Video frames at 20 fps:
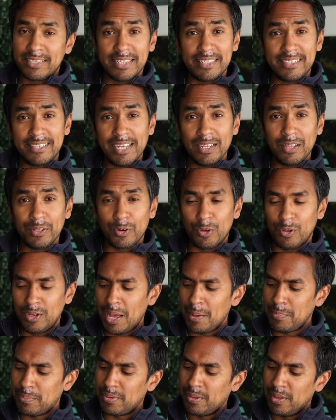to seal it all
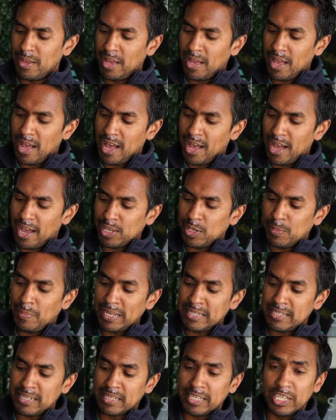up, you
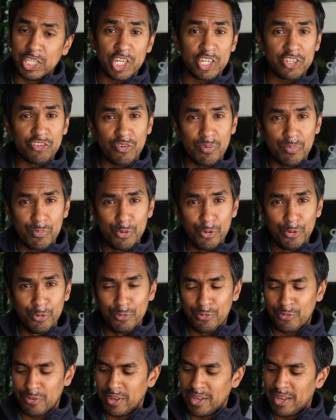basically just
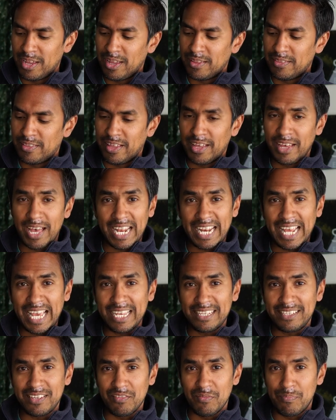remove the
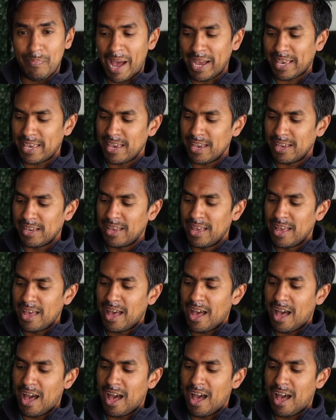adhesive backing
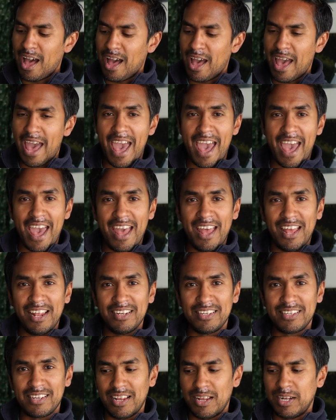
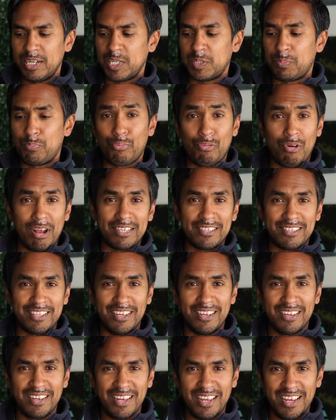and just press
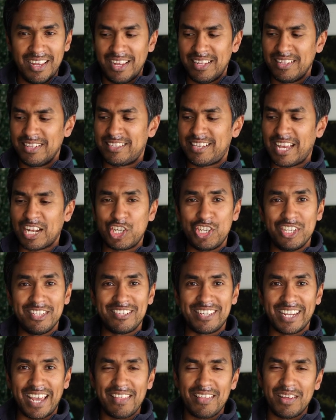the
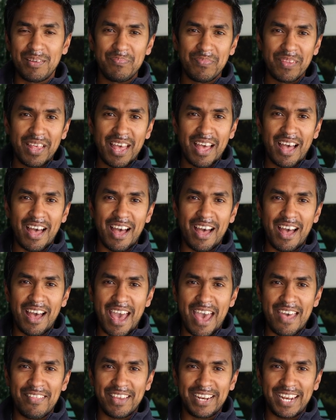sections together,
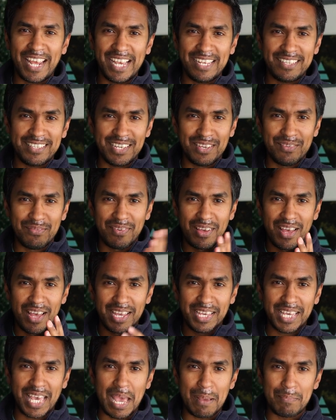and the adhesive
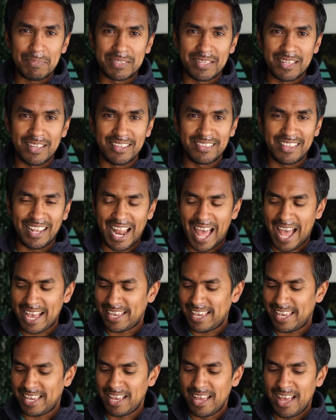keeps the
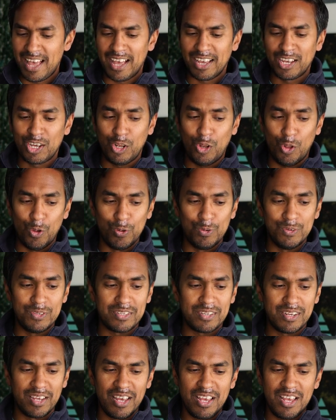lagging closed.